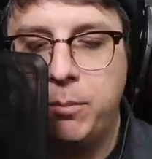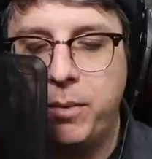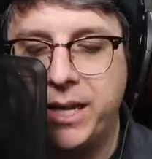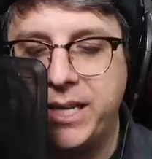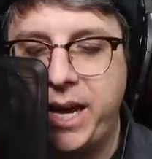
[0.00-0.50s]

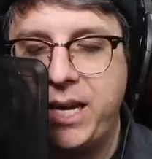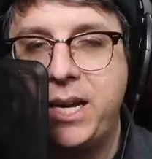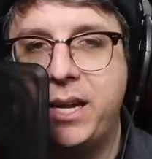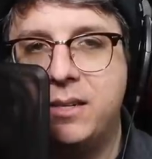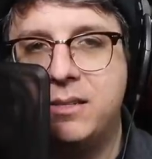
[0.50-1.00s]
My gain
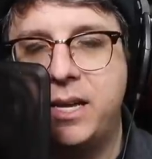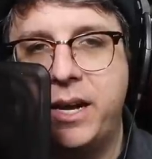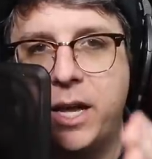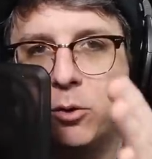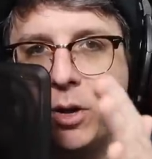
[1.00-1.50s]
is set
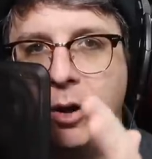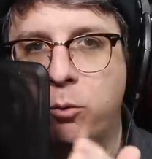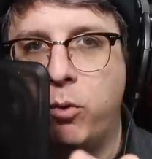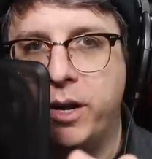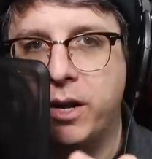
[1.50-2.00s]
at
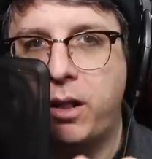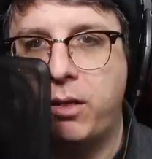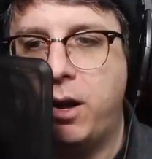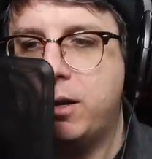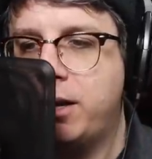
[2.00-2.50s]
around 1
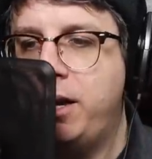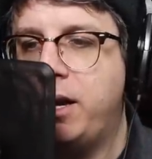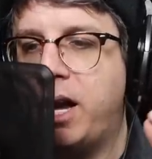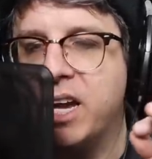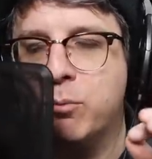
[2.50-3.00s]
o'clock.
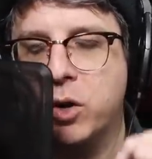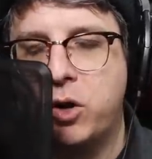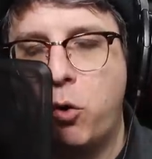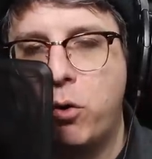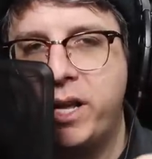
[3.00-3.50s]
I am
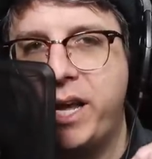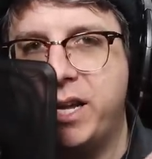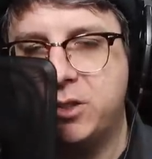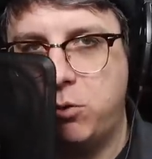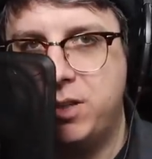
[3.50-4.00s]
recording
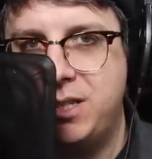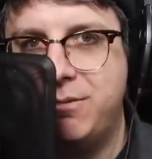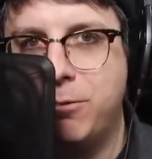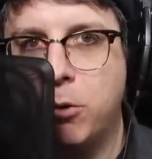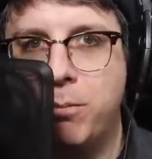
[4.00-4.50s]
at
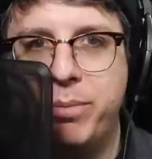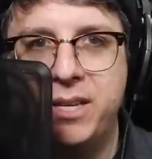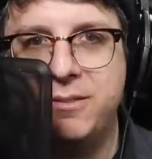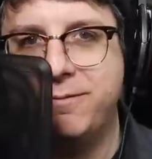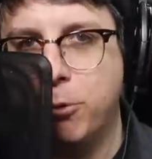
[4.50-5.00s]

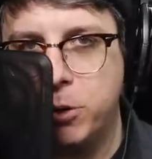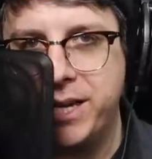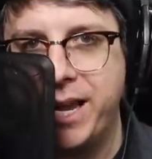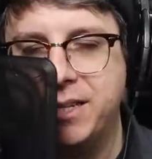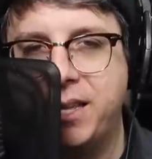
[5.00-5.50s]
24-bit
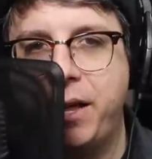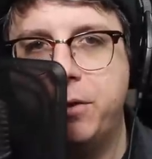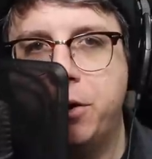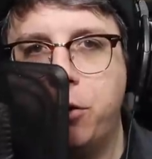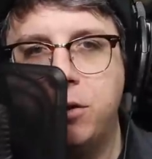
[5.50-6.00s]
48
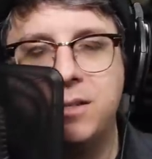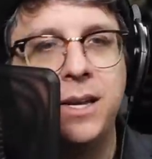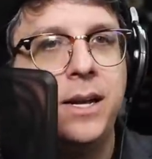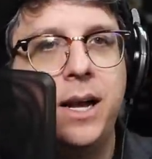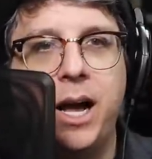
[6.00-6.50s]
kilohertz.
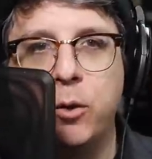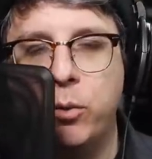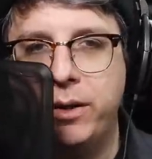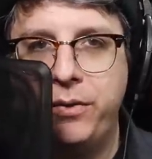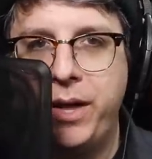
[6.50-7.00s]
I
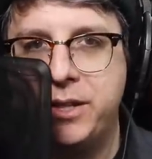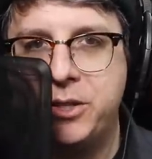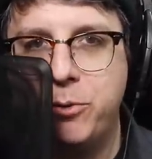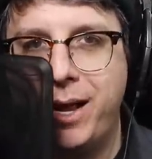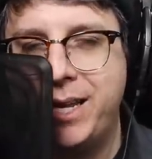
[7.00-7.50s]
will not
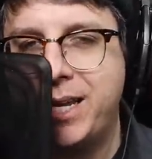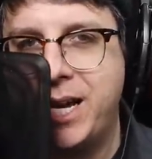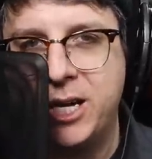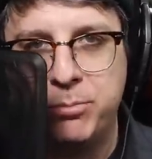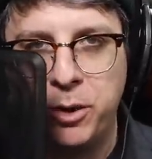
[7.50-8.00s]
do any
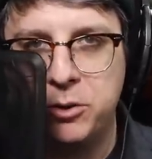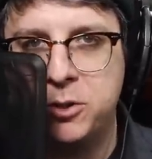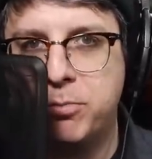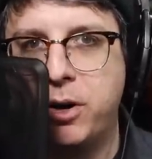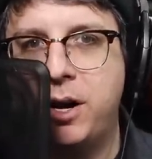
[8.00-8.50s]
kind of
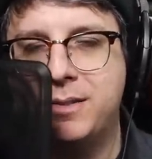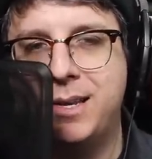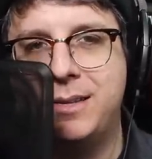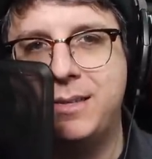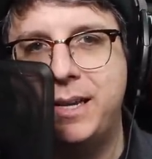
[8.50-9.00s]

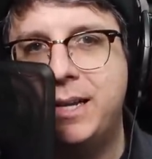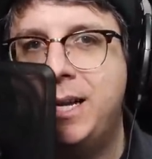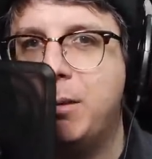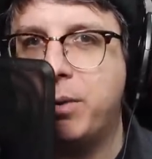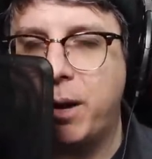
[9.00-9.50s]
post-processing,
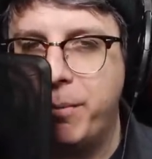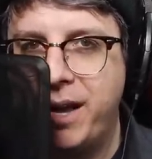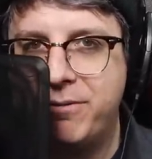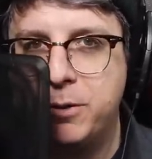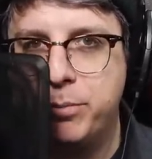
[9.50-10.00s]
but I may
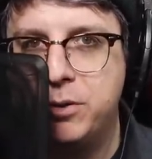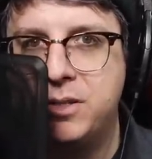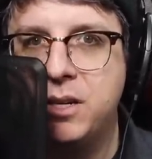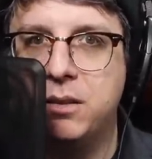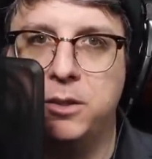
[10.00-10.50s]
have to boost
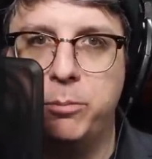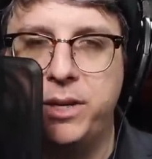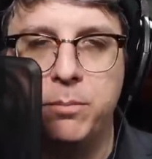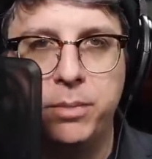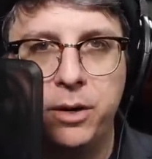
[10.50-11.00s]
it a little bit
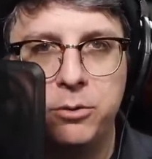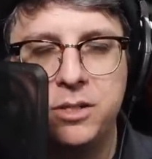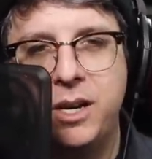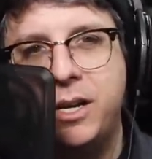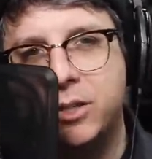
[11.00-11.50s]
in
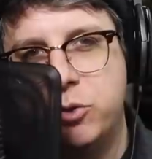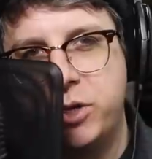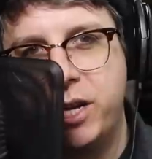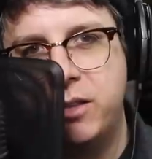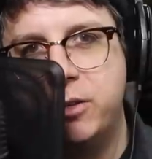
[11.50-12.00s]
post, so
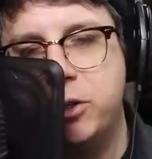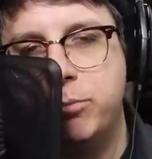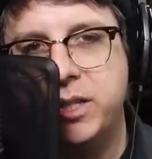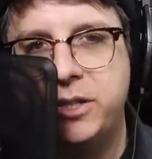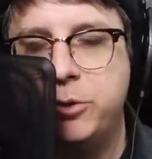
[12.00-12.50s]
check the
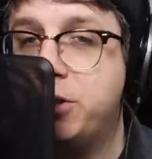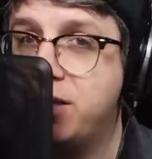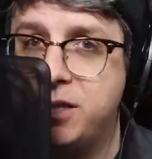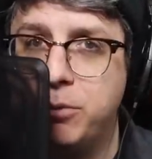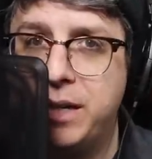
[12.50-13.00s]
doobly-doo to
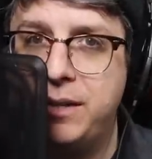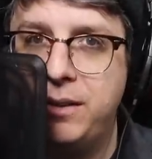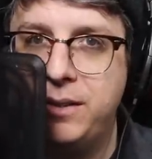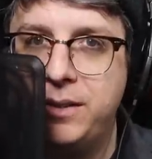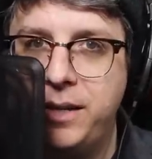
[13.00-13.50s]
see what I
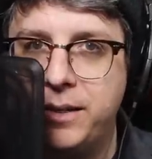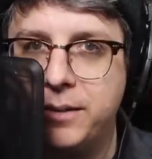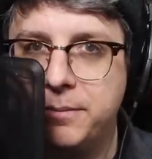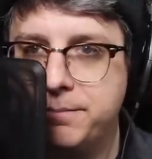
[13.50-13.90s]
diddly did.